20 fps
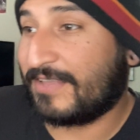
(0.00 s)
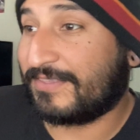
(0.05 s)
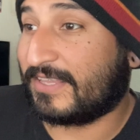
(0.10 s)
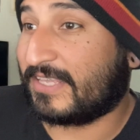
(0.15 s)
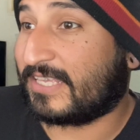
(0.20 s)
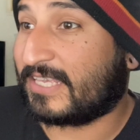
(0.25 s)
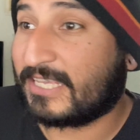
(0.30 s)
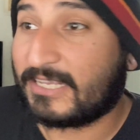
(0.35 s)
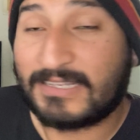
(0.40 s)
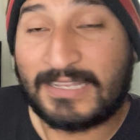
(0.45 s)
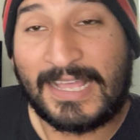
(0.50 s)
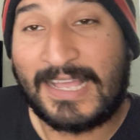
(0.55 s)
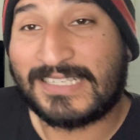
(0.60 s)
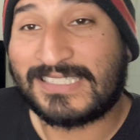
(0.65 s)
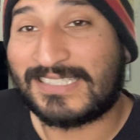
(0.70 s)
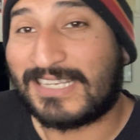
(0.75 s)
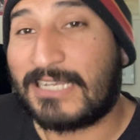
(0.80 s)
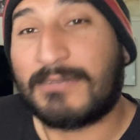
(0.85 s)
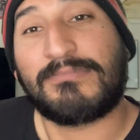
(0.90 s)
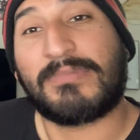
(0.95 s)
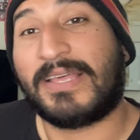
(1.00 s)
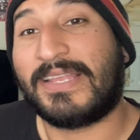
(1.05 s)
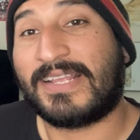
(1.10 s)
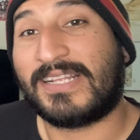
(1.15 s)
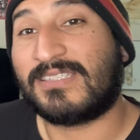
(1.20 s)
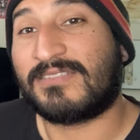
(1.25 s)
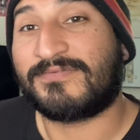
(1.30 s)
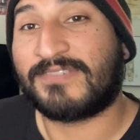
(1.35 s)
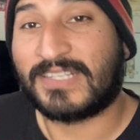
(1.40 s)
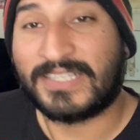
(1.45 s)
the Heat last night played
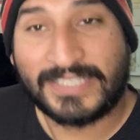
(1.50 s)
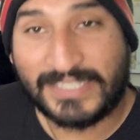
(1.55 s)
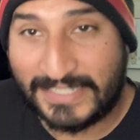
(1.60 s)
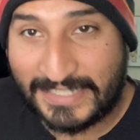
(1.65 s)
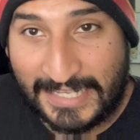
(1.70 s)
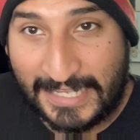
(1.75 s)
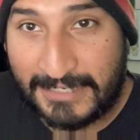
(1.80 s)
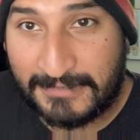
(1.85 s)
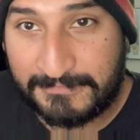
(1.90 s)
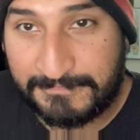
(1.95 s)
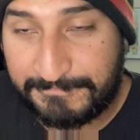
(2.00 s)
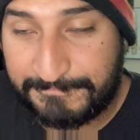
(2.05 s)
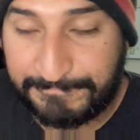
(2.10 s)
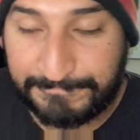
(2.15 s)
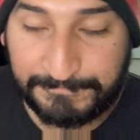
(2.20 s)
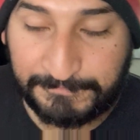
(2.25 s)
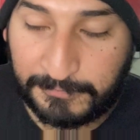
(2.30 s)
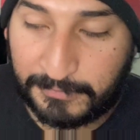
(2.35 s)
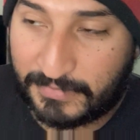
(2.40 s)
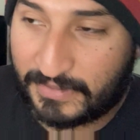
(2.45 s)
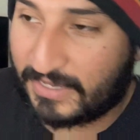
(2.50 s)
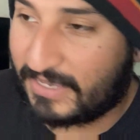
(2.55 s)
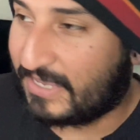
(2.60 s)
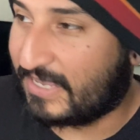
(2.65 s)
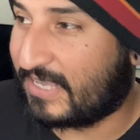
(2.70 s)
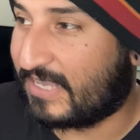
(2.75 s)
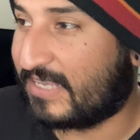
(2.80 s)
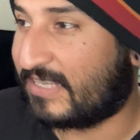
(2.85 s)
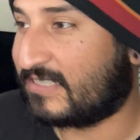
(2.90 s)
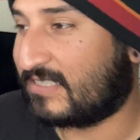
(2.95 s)
against Philly again,
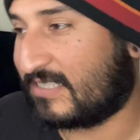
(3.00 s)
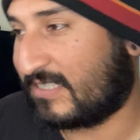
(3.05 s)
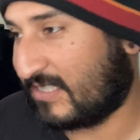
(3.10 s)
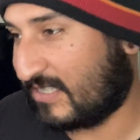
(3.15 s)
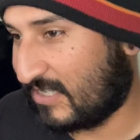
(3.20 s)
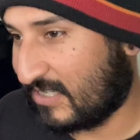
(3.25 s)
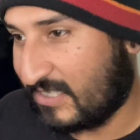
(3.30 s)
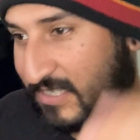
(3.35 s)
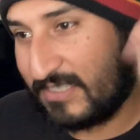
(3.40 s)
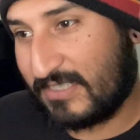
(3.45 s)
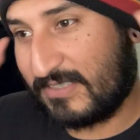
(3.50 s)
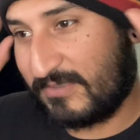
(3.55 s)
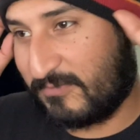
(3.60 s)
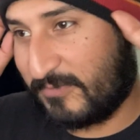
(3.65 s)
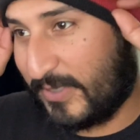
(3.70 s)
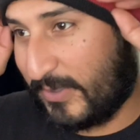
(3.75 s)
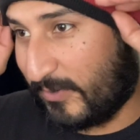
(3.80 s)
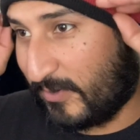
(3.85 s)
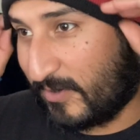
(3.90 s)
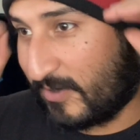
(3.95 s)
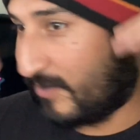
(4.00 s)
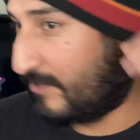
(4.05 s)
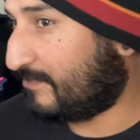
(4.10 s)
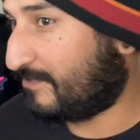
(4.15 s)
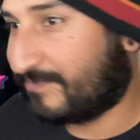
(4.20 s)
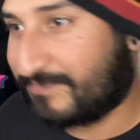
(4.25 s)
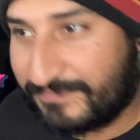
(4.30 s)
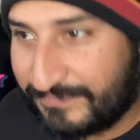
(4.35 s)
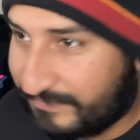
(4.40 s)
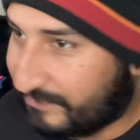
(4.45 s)
and we were
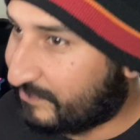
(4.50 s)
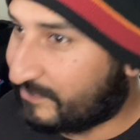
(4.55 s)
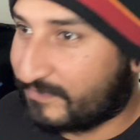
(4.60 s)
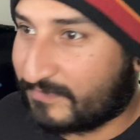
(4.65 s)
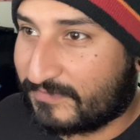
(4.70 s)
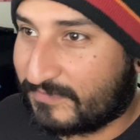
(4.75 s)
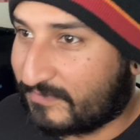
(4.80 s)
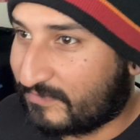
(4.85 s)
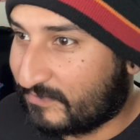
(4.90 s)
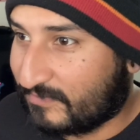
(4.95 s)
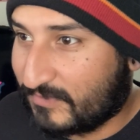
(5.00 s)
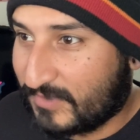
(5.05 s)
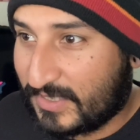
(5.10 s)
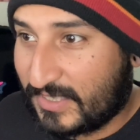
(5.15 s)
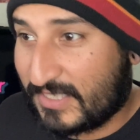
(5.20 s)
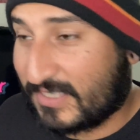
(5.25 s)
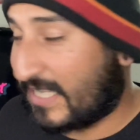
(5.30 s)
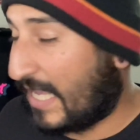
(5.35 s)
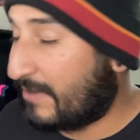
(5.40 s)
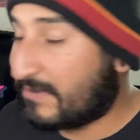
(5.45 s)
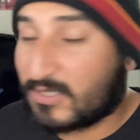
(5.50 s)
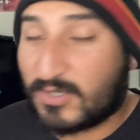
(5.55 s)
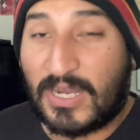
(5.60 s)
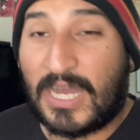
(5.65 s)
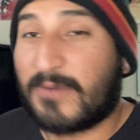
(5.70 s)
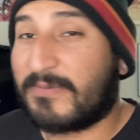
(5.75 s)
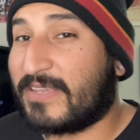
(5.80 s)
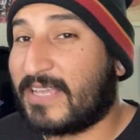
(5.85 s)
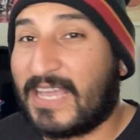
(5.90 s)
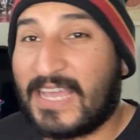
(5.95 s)
with the same
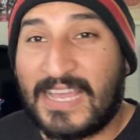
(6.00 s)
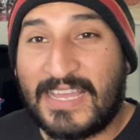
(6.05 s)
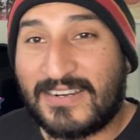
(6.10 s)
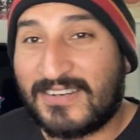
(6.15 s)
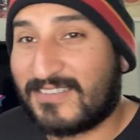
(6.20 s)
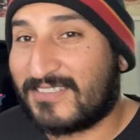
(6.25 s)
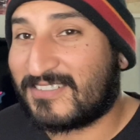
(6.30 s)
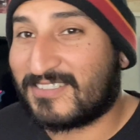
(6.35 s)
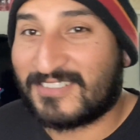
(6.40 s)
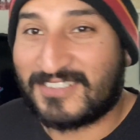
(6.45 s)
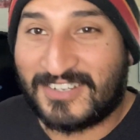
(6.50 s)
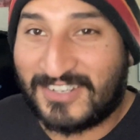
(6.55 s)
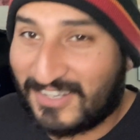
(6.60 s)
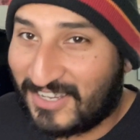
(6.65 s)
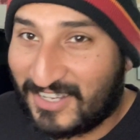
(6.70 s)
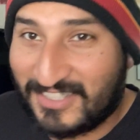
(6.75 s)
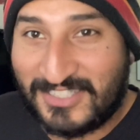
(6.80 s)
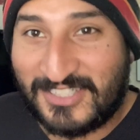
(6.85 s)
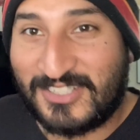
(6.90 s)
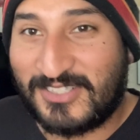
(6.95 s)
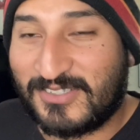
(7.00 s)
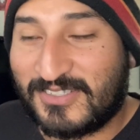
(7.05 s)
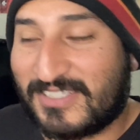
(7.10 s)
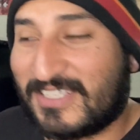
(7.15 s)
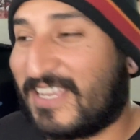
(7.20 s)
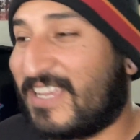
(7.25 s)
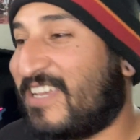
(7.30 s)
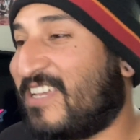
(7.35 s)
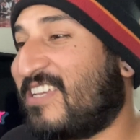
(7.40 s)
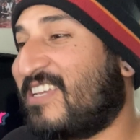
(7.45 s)
squad we had on
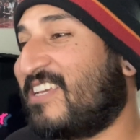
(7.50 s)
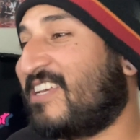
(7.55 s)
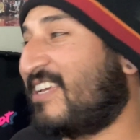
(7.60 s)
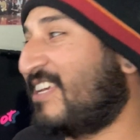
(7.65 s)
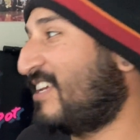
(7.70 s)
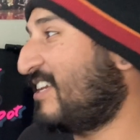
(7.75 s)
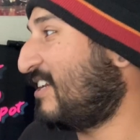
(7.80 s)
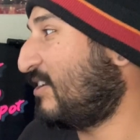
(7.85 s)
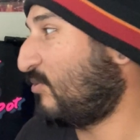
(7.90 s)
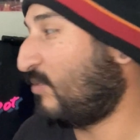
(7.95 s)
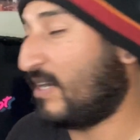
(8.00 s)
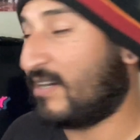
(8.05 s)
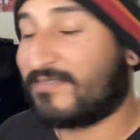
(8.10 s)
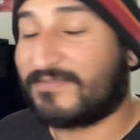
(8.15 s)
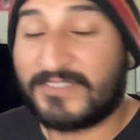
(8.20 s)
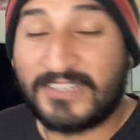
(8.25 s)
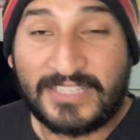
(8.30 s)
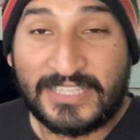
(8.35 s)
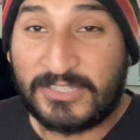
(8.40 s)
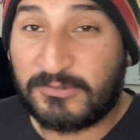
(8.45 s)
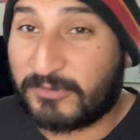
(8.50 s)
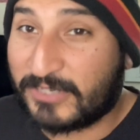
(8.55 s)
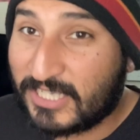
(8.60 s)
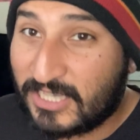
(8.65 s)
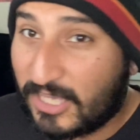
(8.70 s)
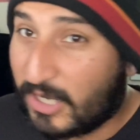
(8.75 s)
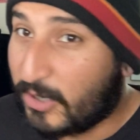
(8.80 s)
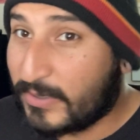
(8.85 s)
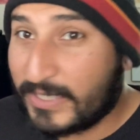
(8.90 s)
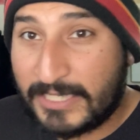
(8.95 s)
Tuesday, while Philly
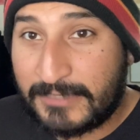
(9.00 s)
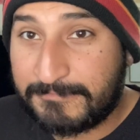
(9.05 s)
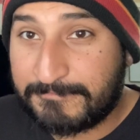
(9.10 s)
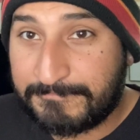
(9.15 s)
reloaded,